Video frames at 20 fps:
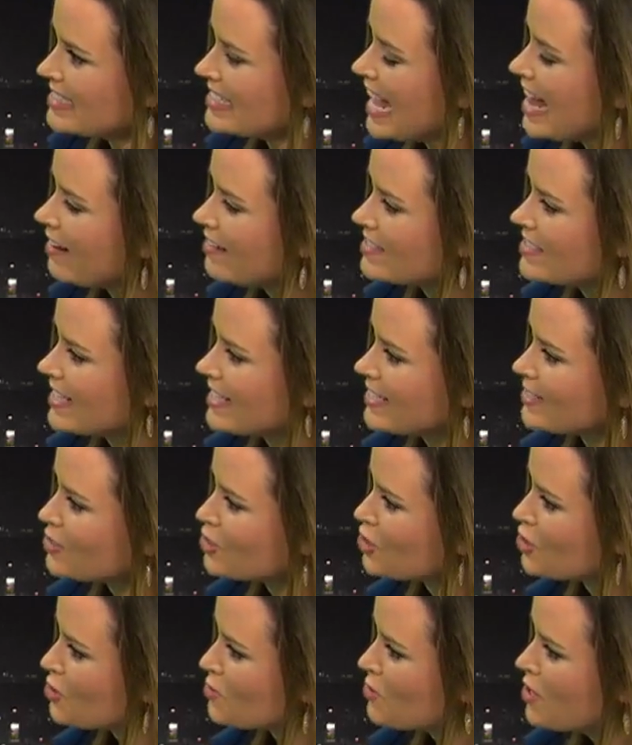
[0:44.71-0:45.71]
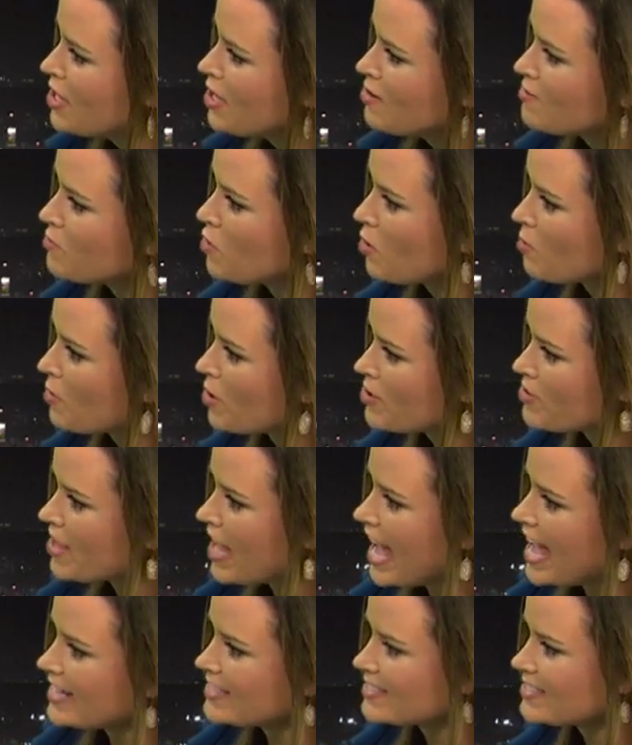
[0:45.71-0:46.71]
Dallas 82, Fort Worth
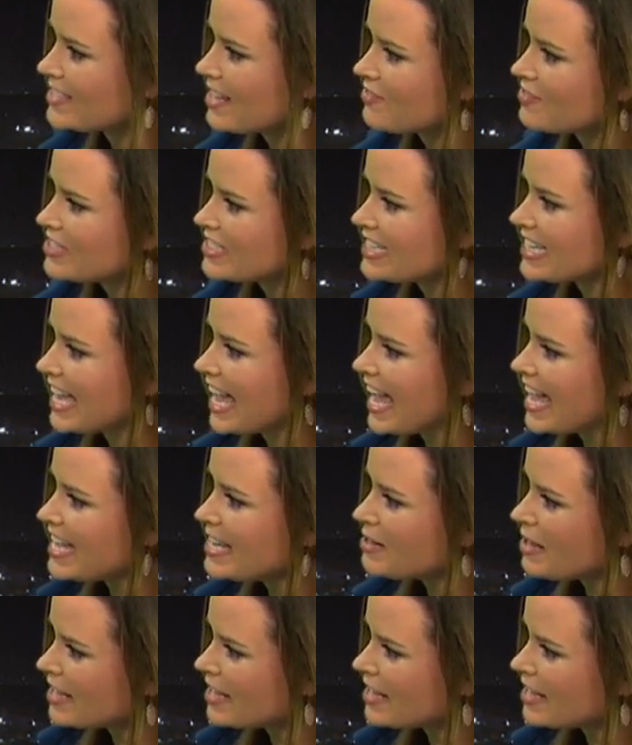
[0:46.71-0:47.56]
at 78.